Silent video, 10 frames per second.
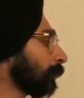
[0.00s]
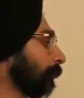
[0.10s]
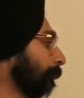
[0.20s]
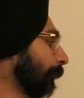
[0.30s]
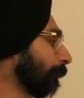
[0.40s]

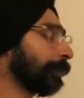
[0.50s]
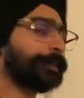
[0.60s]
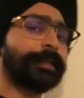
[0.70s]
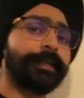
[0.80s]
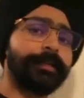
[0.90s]
We will
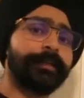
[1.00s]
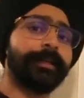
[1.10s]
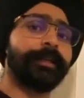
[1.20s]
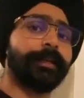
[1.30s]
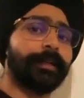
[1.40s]
study
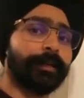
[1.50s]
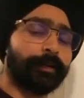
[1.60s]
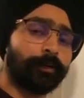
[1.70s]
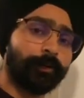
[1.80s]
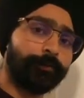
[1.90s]
their
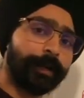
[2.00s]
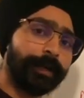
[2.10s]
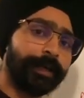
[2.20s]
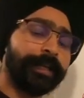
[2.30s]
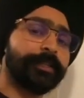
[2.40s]

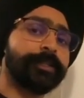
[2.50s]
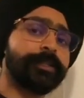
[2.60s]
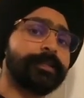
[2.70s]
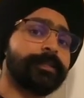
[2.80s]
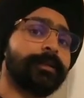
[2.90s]

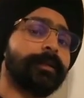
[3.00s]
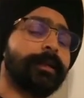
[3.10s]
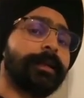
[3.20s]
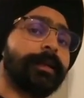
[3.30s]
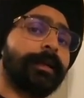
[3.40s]
contraindications,
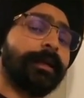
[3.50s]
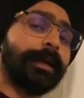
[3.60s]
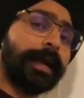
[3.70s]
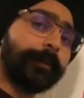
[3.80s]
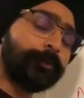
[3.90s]

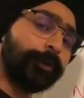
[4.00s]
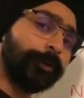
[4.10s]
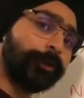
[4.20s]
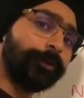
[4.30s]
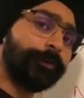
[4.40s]
absolute
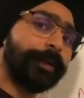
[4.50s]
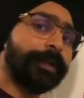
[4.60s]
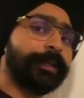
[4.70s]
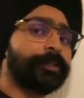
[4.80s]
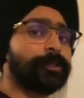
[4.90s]

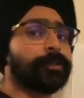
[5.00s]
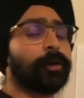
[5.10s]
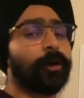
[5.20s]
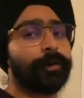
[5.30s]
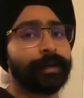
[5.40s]
contraindications
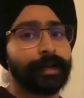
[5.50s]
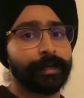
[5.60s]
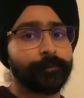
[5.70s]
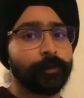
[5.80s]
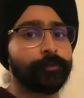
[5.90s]
or relative
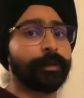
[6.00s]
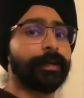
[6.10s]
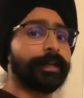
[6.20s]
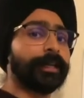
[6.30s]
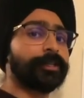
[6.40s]

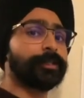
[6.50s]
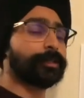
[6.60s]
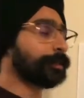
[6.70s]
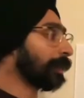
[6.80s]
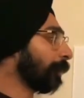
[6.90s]
contraindications.
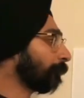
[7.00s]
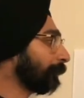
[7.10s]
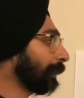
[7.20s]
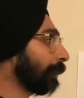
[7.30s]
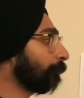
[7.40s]
After
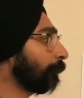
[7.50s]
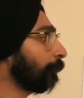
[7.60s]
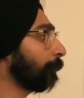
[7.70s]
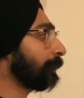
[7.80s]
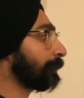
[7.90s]
that, we will
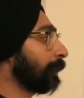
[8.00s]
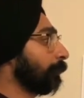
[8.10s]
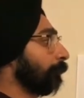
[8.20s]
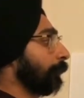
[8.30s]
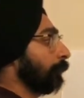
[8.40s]
be studying
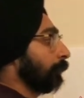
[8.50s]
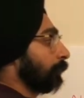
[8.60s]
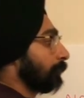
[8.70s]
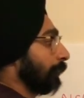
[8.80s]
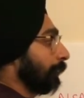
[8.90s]

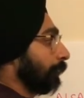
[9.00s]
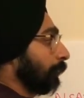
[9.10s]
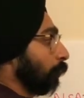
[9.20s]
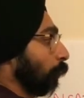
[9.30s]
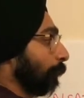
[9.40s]
the
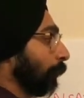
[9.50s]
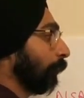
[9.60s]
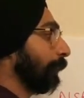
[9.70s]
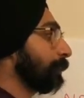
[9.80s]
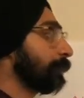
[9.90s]

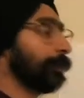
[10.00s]
opioids.